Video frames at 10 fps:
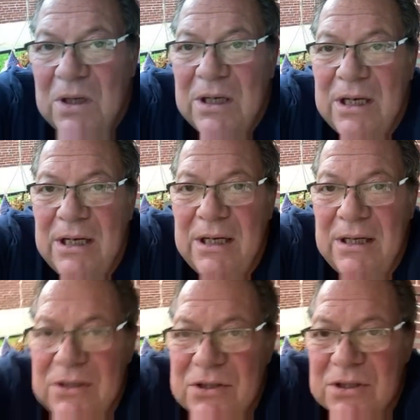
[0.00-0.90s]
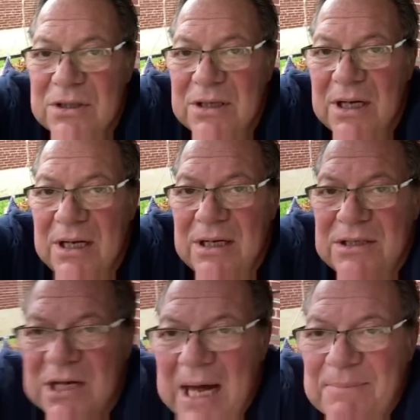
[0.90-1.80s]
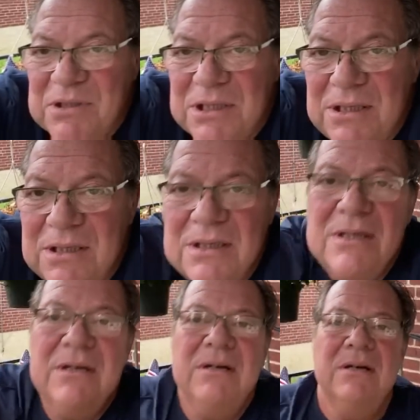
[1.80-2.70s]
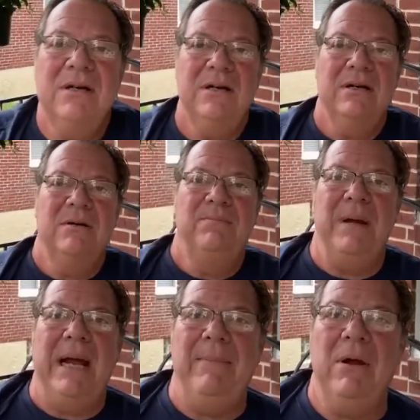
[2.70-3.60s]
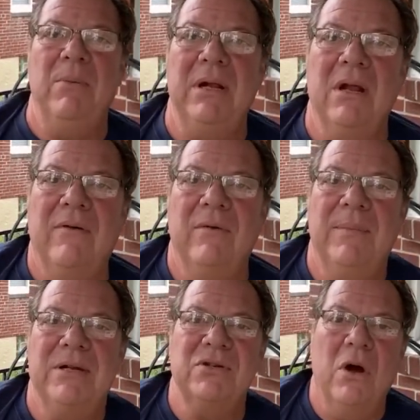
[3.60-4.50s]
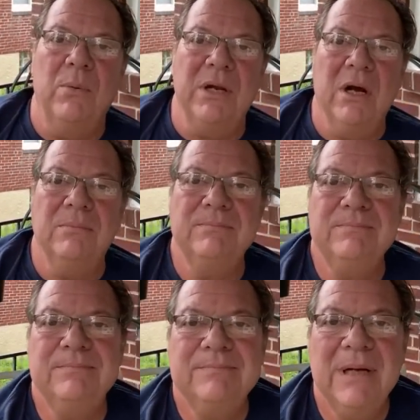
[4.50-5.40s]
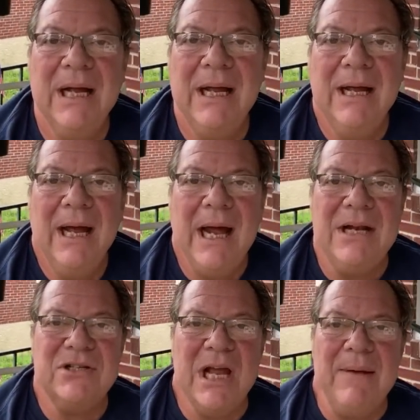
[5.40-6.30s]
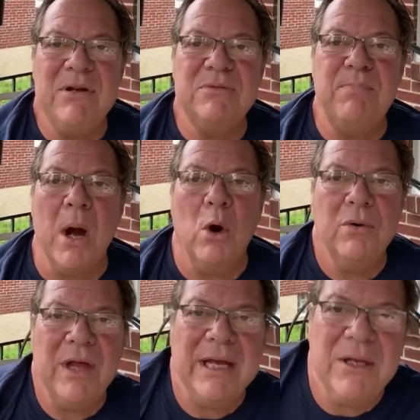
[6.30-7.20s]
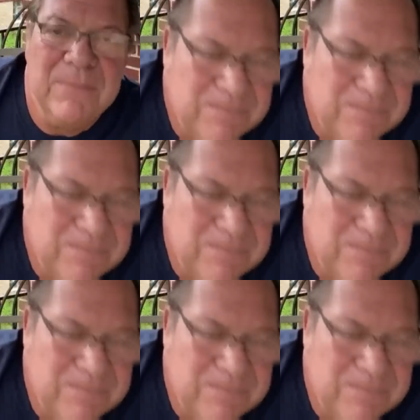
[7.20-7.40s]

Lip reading: He's an adopted baby, and we love him. That's all we know. And his name is Bo. Thank you.